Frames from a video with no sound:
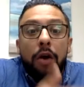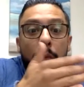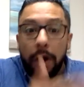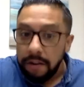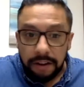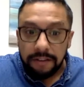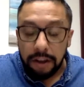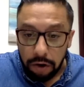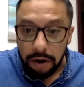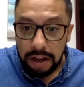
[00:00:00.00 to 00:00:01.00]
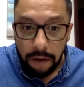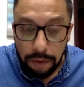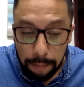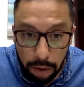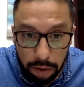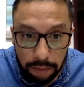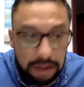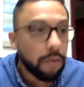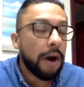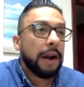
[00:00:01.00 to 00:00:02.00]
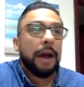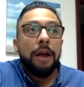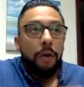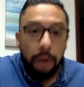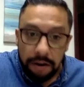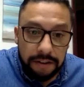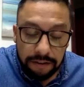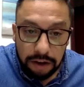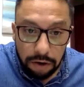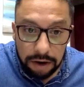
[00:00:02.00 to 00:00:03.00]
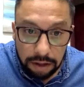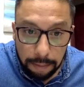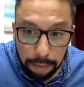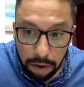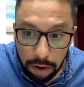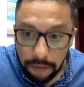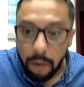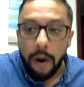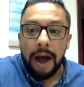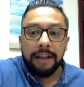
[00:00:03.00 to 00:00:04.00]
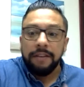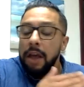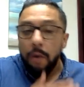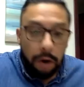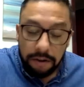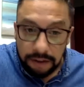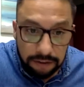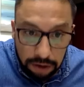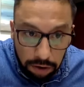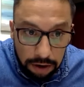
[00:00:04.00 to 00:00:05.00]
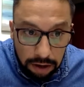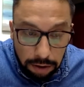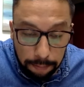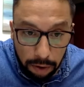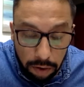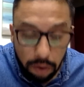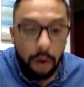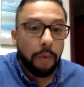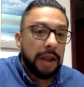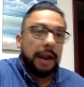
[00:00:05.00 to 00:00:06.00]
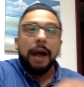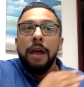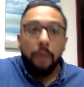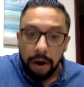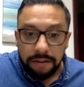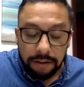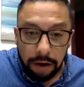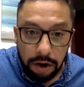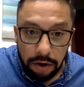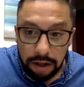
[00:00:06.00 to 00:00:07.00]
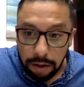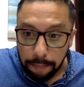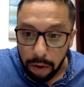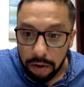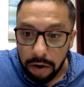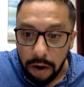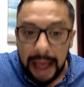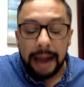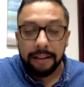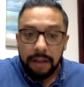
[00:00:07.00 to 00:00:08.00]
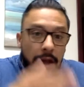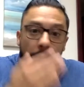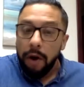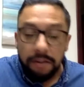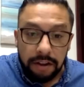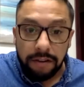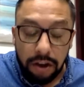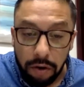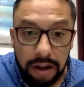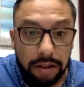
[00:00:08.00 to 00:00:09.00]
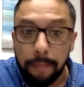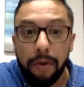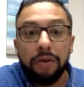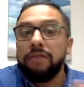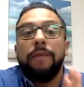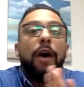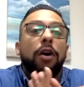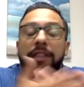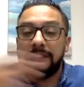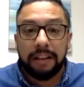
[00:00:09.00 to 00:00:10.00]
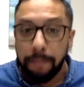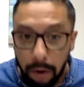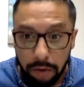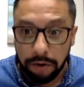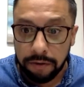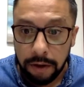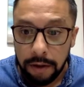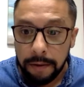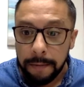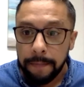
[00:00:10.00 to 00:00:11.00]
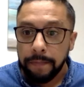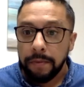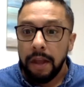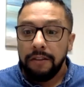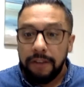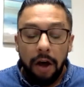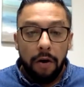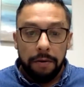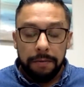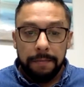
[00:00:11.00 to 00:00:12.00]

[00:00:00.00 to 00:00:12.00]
where's the security of the border of Tijuana? Where's the security of the border of Juarez? Where's the security of the border of Coahuila? Where's the security of the border of Nogales? Where's the security of the borders of all the 6 borders? So